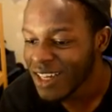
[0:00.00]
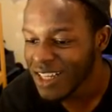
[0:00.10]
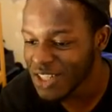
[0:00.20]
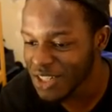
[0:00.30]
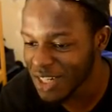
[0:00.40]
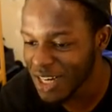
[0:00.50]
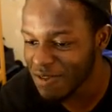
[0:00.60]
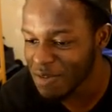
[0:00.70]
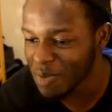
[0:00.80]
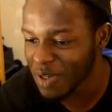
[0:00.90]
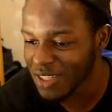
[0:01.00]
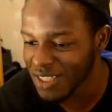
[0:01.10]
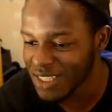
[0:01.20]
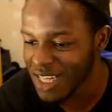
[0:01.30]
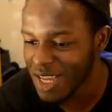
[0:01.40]
He shouldn't even be on
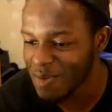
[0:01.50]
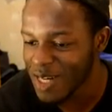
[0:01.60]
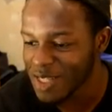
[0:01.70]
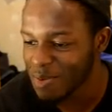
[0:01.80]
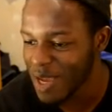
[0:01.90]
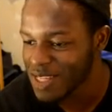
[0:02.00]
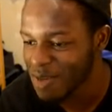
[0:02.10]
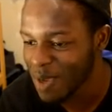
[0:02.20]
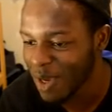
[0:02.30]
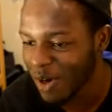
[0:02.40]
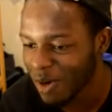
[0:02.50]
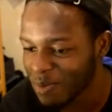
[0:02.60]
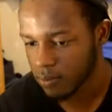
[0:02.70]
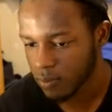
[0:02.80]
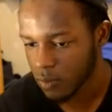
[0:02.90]
the team and he's messing me up.
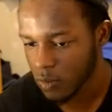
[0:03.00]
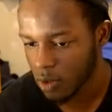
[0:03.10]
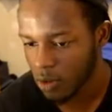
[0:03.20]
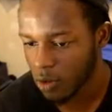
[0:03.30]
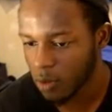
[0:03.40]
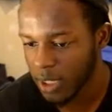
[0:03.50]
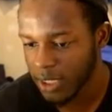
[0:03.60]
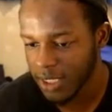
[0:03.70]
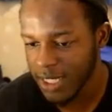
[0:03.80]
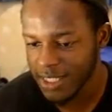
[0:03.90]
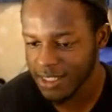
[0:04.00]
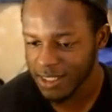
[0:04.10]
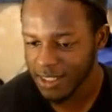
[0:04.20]
Oh my days!